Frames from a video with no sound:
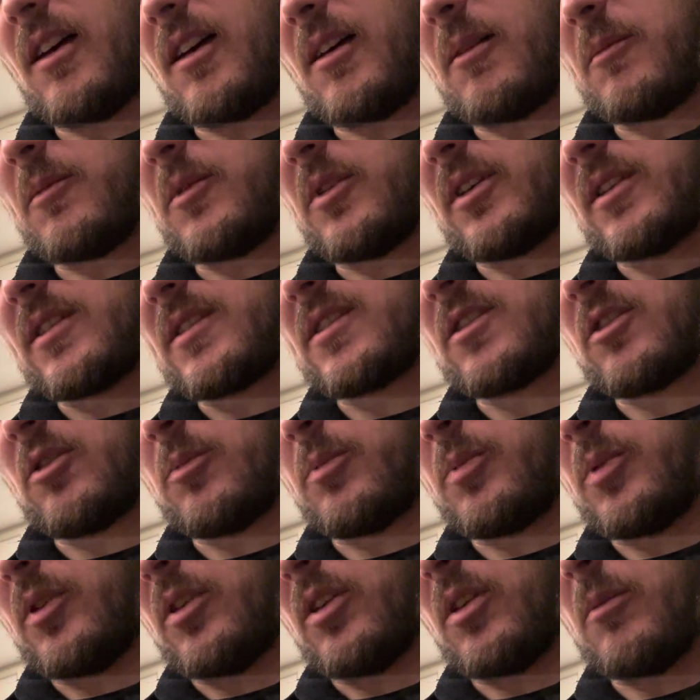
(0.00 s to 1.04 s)
you can still
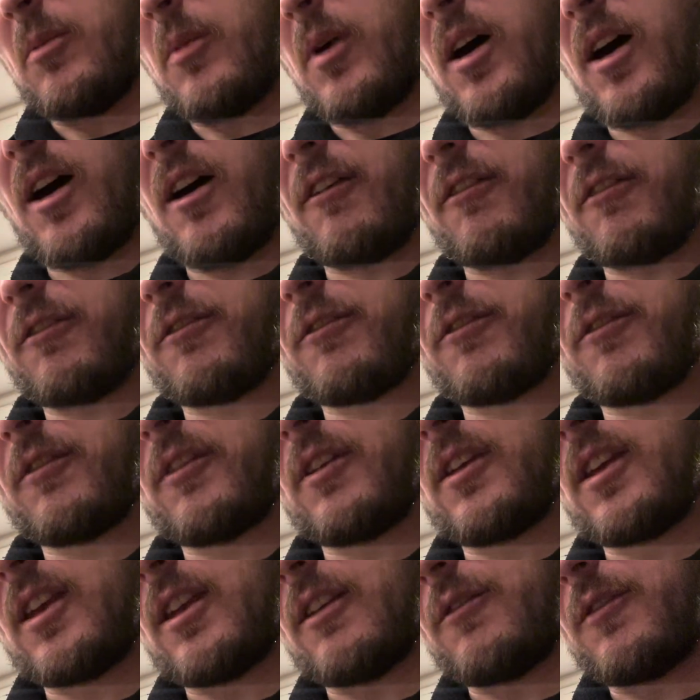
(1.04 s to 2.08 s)
pull them off
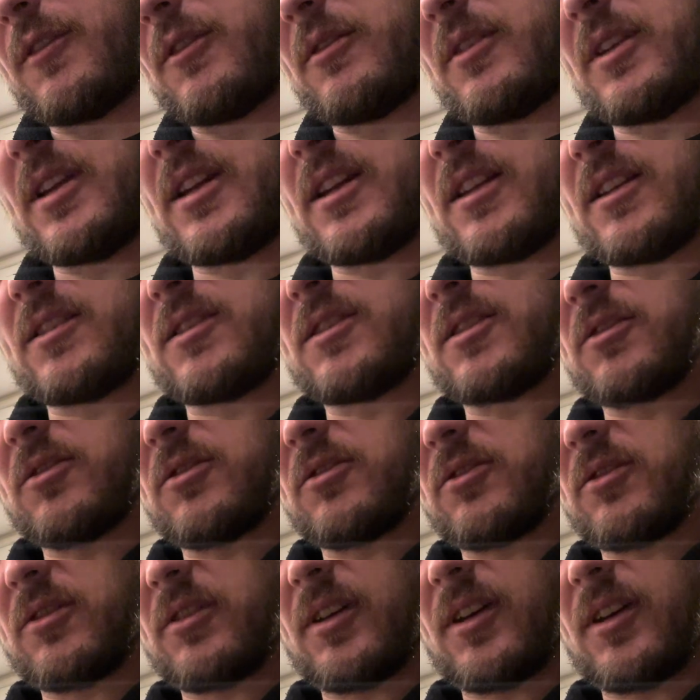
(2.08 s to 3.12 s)
if you needed to.